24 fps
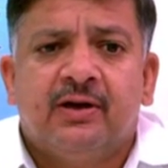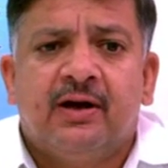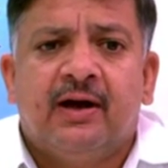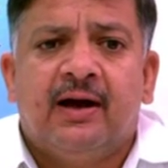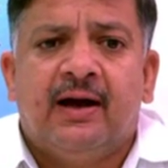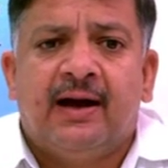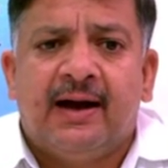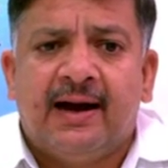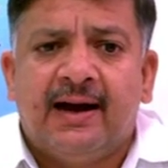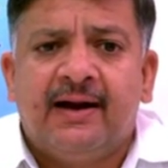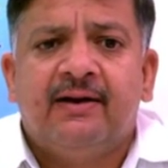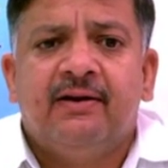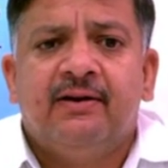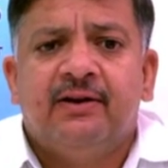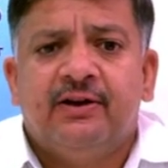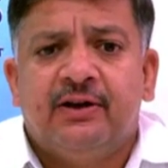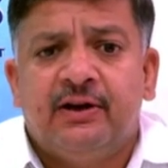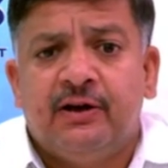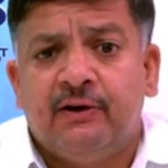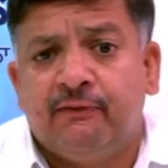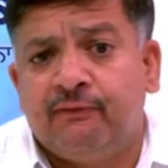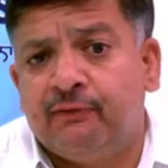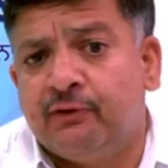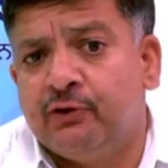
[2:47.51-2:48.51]
and
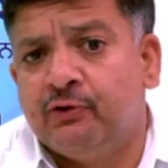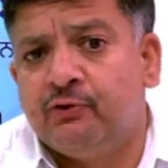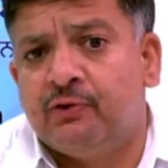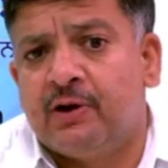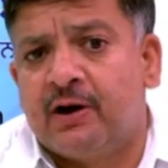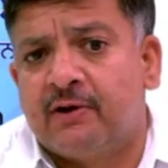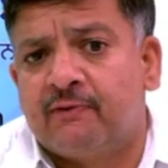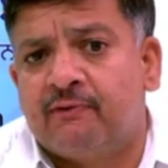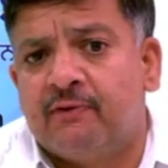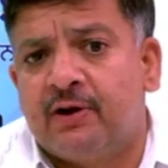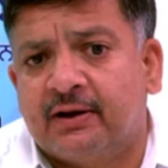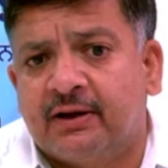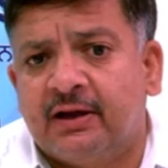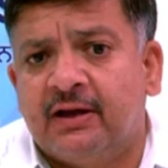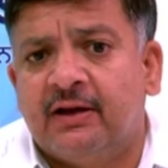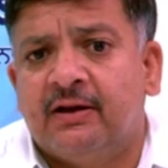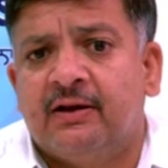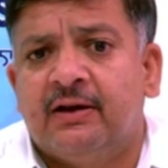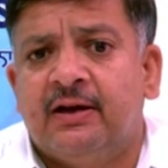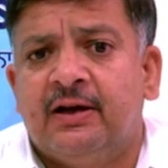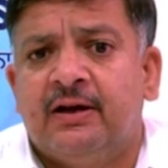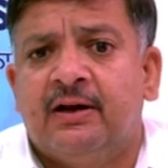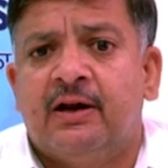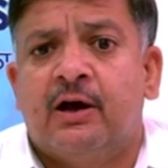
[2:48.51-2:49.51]
if you are working
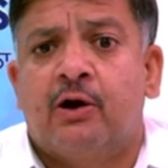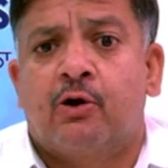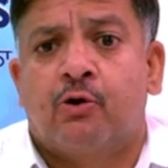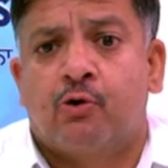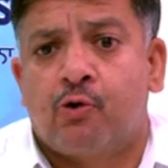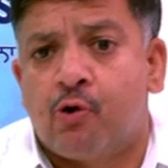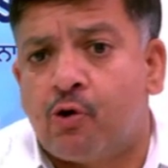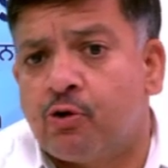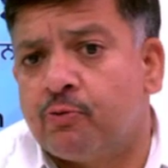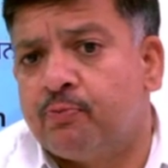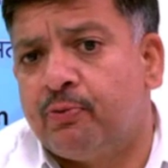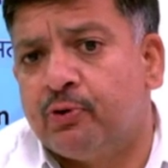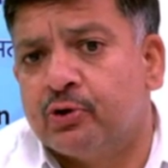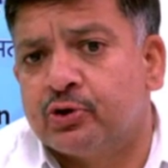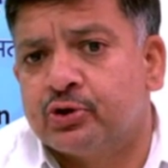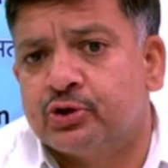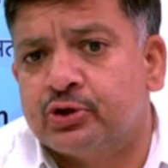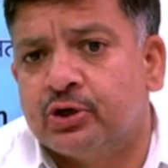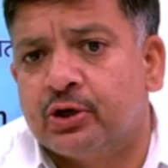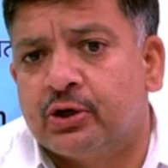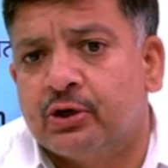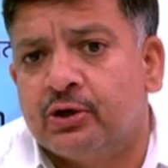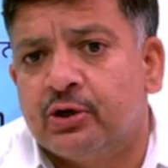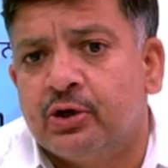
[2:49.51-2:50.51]
in a wrong
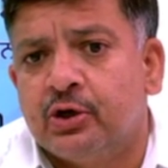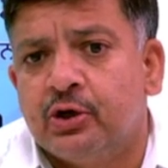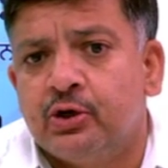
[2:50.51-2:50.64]
posture